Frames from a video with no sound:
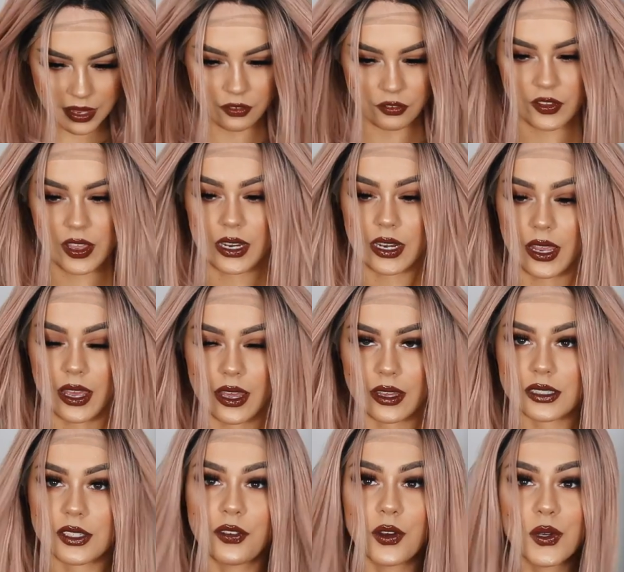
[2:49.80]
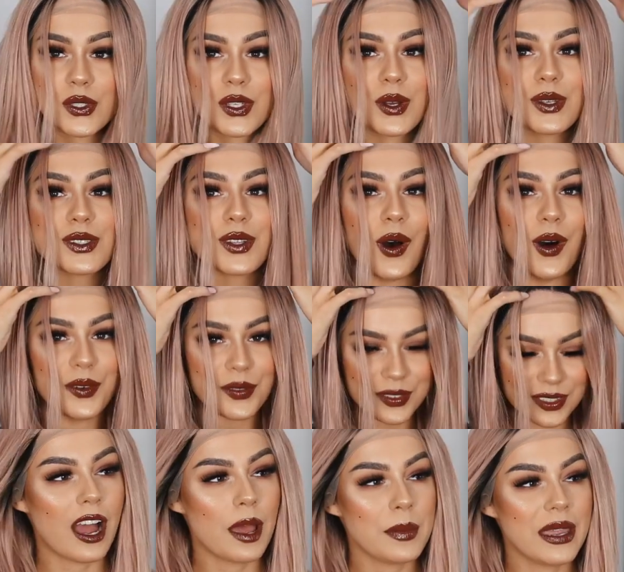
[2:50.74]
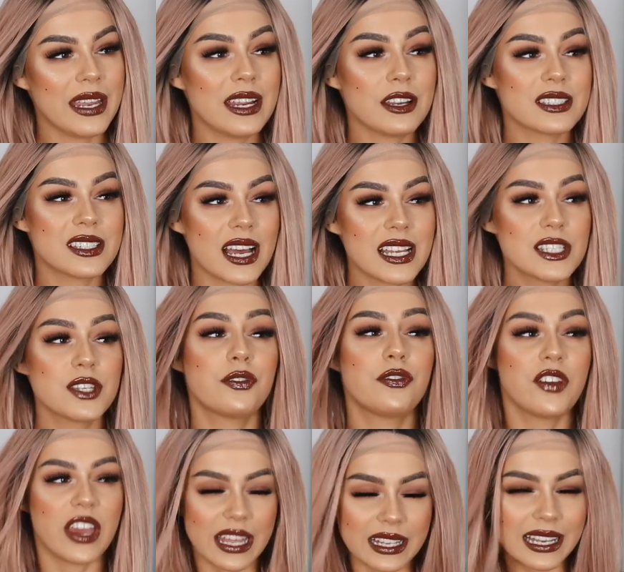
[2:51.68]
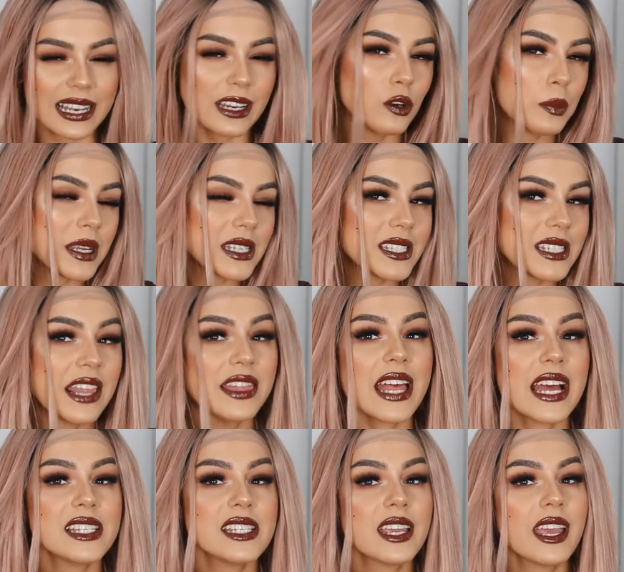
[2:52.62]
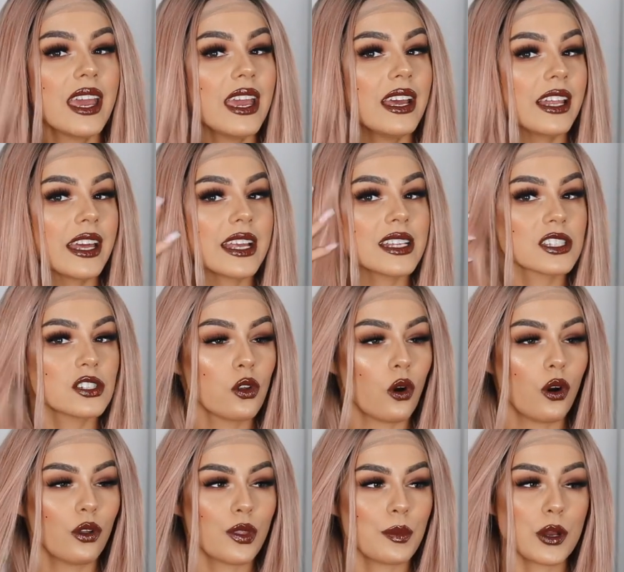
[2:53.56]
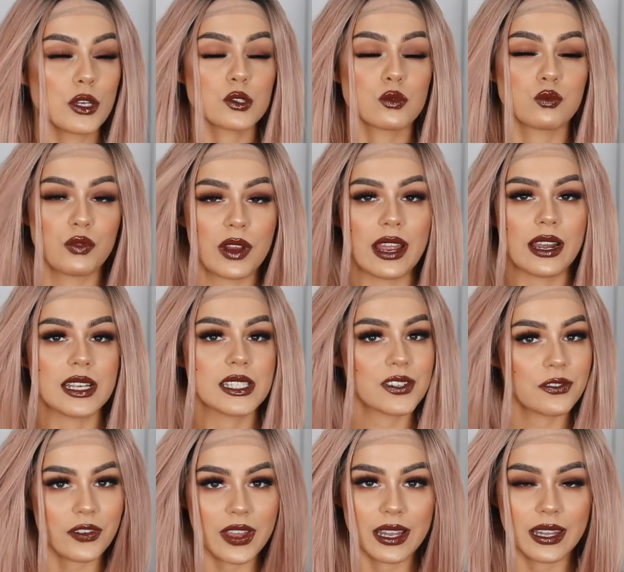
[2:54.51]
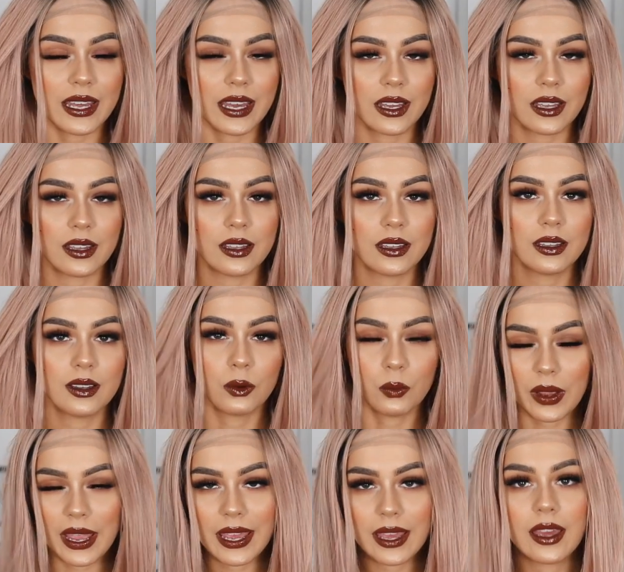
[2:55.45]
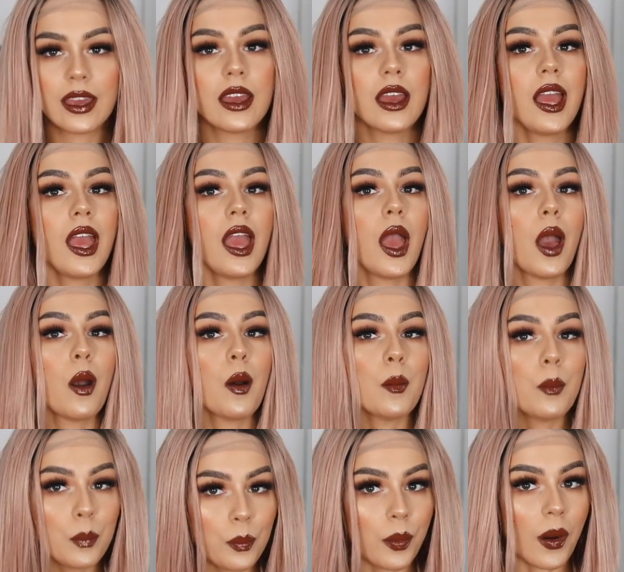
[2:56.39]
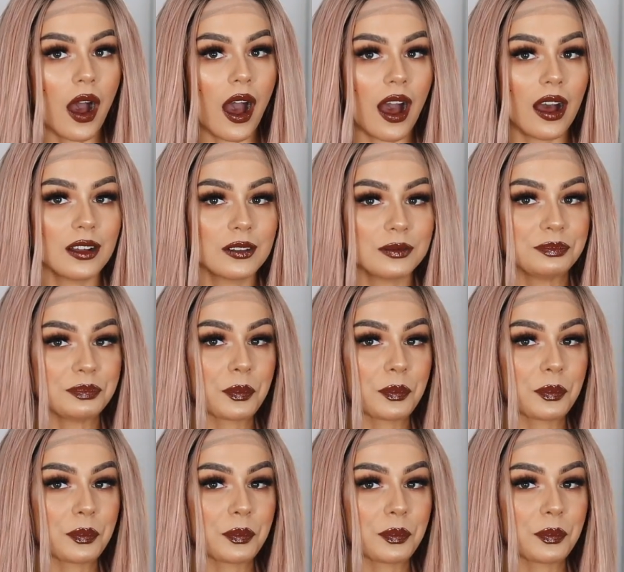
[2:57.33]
like feeling it, because it feels so soft. I mean, it does feel a little bit synthetic-y, like it's not the most realist feeling wig, but